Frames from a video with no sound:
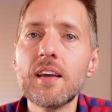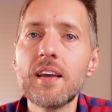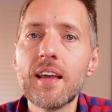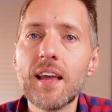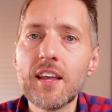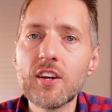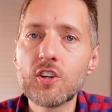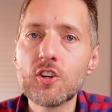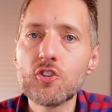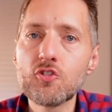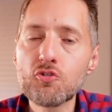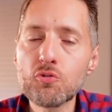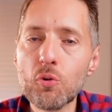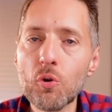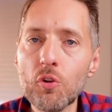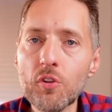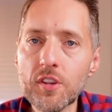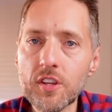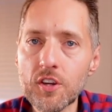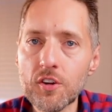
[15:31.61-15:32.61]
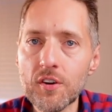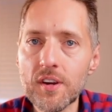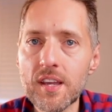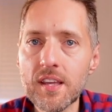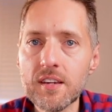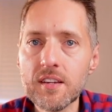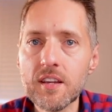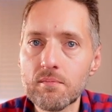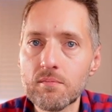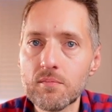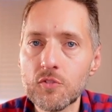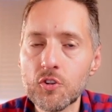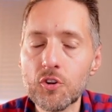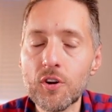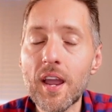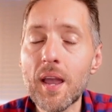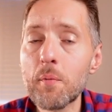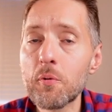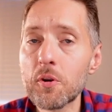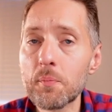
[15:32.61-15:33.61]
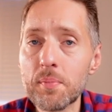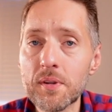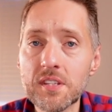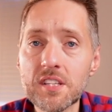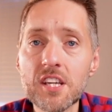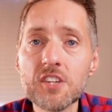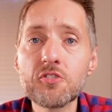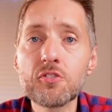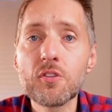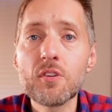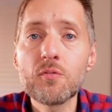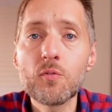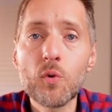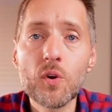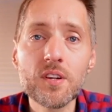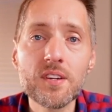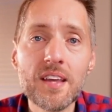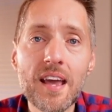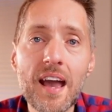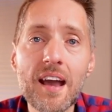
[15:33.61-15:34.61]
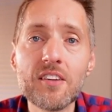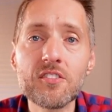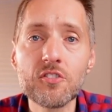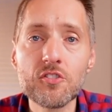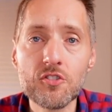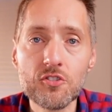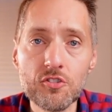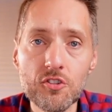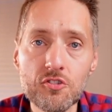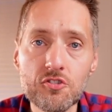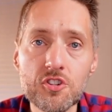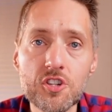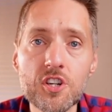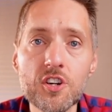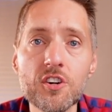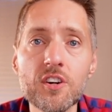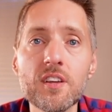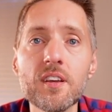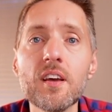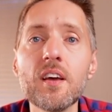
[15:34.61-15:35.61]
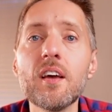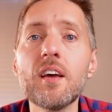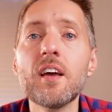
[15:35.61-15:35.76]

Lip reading: and controlling your income, you're able to potentially avoid tax on your Social Security,